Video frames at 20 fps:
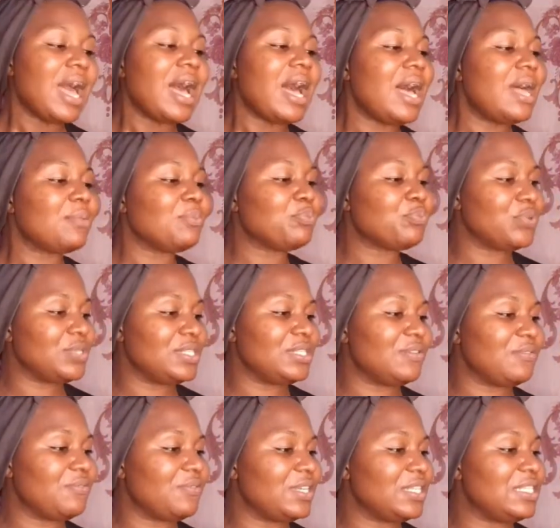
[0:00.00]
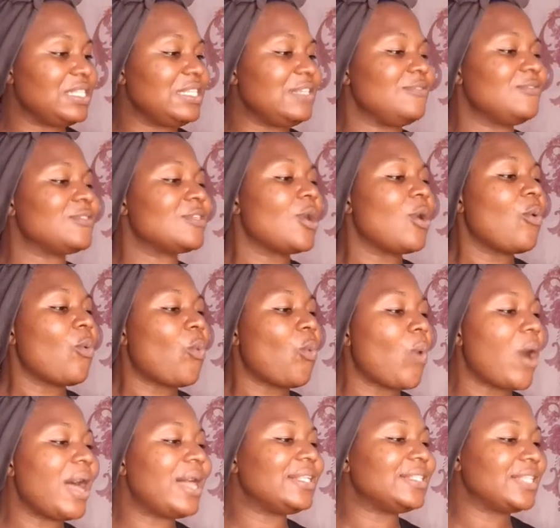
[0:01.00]
and preservatives
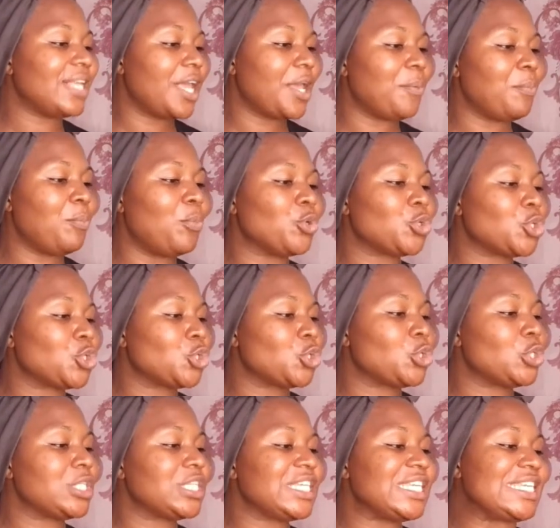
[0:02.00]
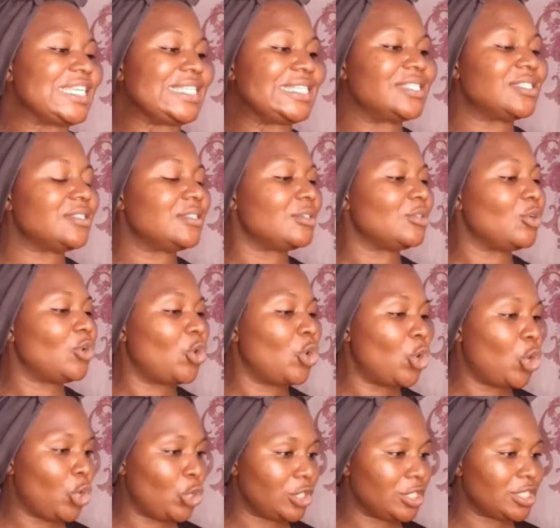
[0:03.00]
while the emulsion is still
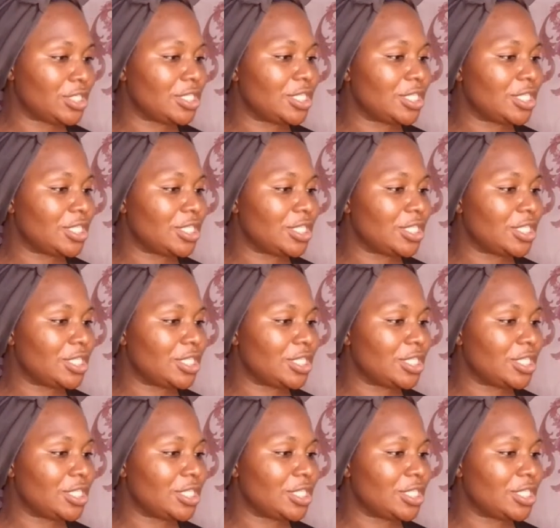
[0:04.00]
hot,